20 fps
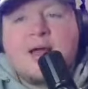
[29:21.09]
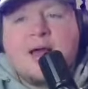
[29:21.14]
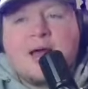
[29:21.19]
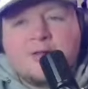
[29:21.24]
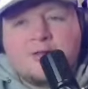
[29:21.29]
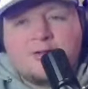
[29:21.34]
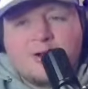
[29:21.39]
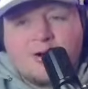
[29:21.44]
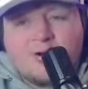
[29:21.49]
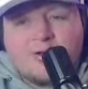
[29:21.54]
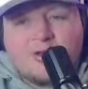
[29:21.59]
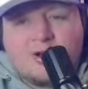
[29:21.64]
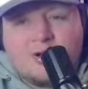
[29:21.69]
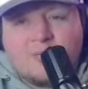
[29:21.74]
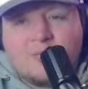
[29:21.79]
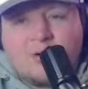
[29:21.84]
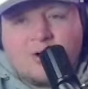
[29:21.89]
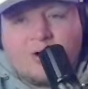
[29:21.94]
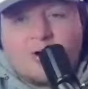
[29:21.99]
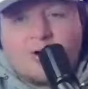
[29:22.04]
I'll talk to you
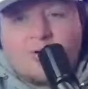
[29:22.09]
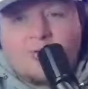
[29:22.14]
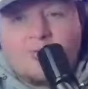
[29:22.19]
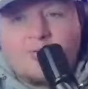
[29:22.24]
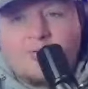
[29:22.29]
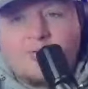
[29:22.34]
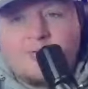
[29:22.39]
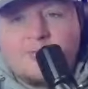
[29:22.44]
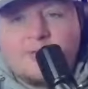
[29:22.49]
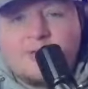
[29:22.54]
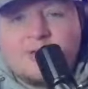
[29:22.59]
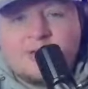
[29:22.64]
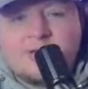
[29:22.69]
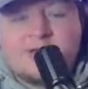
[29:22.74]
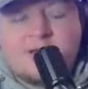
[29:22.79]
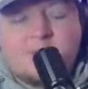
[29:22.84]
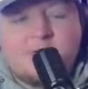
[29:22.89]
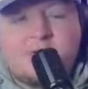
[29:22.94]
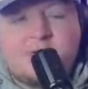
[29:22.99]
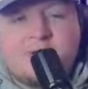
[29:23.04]
tomorrow. This
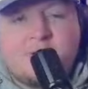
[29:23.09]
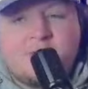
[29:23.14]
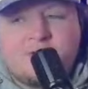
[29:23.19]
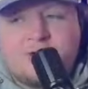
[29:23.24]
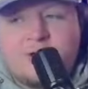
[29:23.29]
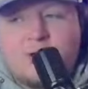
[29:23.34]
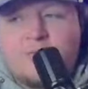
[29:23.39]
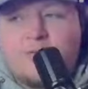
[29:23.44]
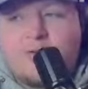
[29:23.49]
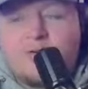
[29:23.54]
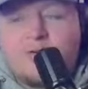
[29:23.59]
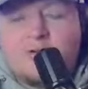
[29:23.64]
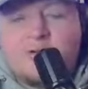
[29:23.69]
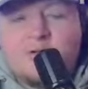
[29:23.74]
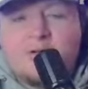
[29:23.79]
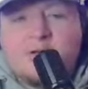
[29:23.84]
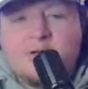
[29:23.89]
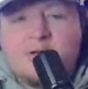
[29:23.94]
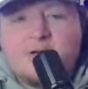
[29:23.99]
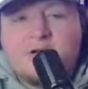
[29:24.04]
episode's over.
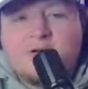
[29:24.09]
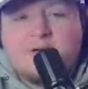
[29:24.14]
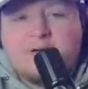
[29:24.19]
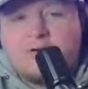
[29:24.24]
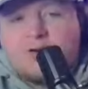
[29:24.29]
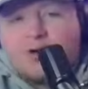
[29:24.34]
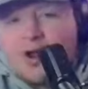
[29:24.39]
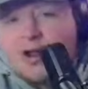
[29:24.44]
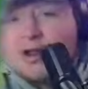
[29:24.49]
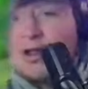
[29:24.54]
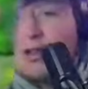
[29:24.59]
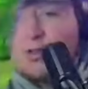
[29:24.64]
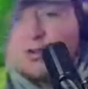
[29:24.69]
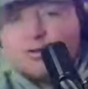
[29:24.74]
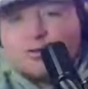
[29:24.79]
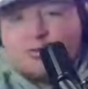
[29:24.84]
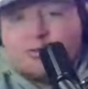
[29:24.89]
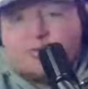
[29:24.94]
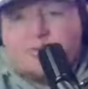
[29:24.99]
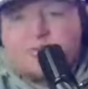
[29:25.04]

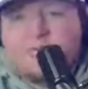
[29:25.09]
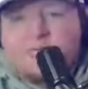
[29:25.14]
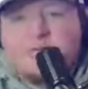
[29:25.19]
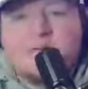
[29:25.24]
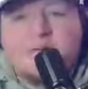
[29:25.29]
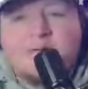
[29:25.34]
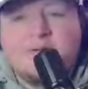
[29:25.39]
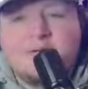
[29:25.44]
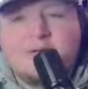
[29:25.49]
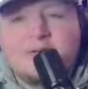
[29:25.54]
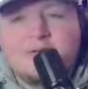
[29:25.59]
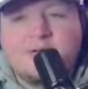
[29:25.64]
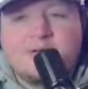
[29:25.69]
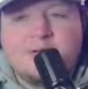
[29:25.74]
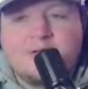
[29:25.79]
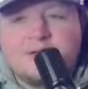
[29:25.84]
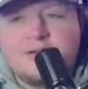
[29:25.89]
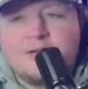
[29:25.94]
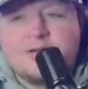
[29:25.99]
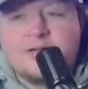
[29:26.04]
Crack-a-doo.
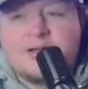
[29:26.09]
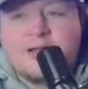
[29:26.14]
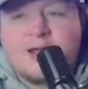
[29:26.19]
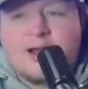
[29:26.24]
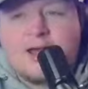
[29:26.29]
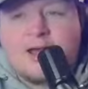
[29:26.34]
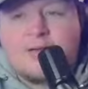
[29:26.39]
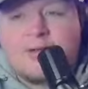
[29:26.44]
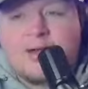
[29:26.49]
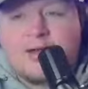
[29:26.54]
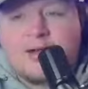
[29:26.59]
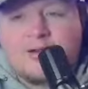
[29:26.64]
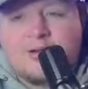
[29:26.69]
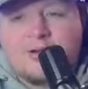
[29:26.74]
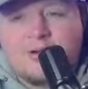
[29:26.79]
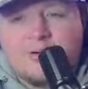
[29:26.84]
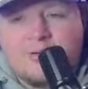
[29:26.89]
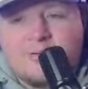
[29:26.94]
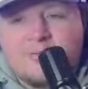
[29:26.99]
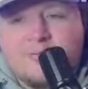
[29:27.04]
And I'm out of
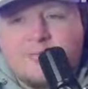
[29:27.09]
here.